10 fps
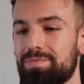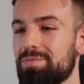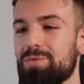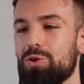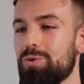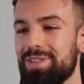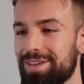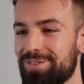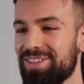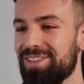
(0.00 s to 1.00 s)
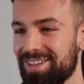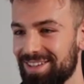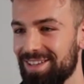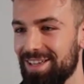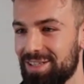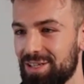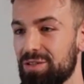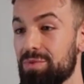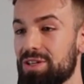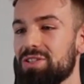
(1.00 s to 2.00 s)
quit everything. I did it
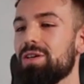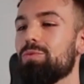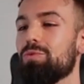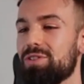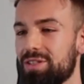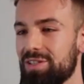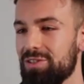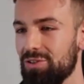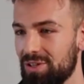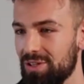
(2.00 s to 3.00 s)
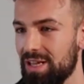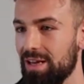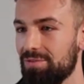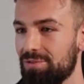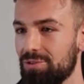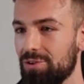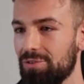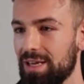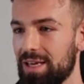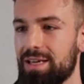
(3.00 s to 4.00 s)
because I wanted a certain life. You know,
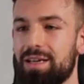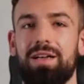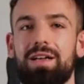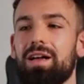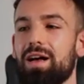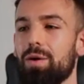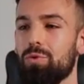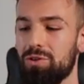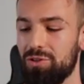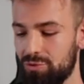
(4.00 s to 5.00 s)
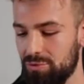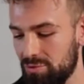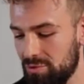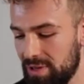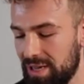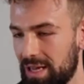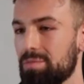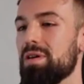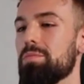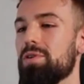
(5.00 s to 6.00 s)
like I wanted to help
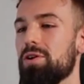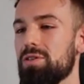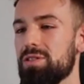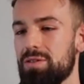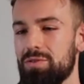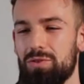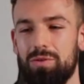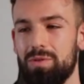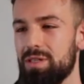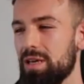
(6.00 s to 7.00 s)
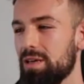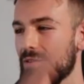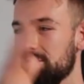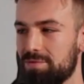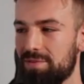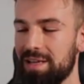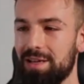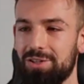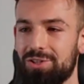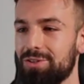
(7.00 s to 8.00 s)
my parents. There's always like
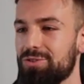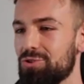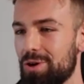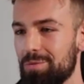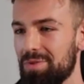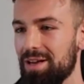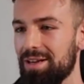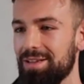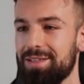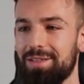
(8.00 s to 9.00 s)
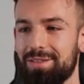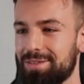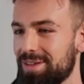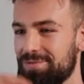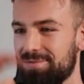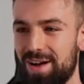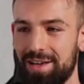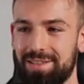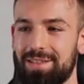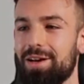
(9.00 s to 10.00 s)
financial trauma and
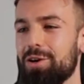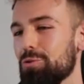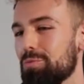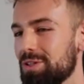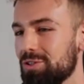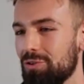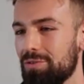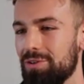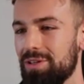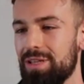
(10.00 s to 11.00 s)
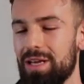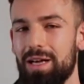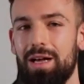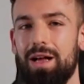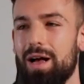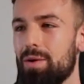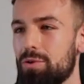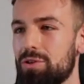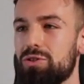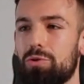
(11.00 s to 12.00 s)
fights and arguments over it. Like I
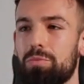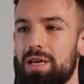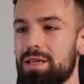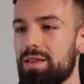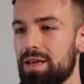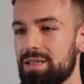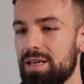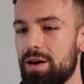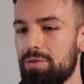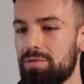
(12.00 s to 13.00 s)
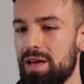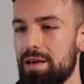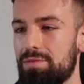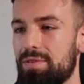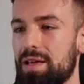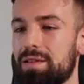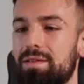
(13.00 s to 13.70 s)
wanted so many things out of life, and